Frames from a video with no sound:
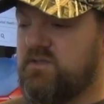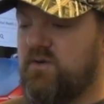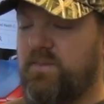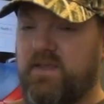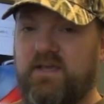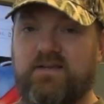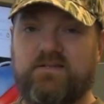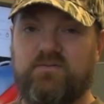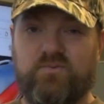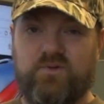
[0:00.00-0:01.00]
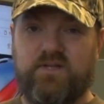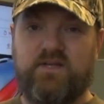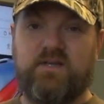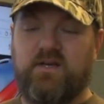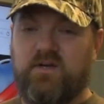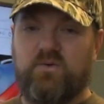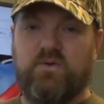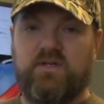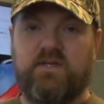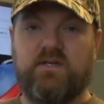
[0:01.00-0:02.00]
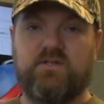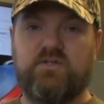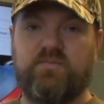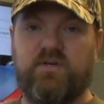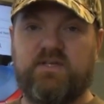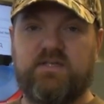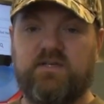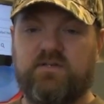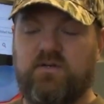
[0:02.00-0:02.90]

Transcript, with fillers: So it is really, really super easy.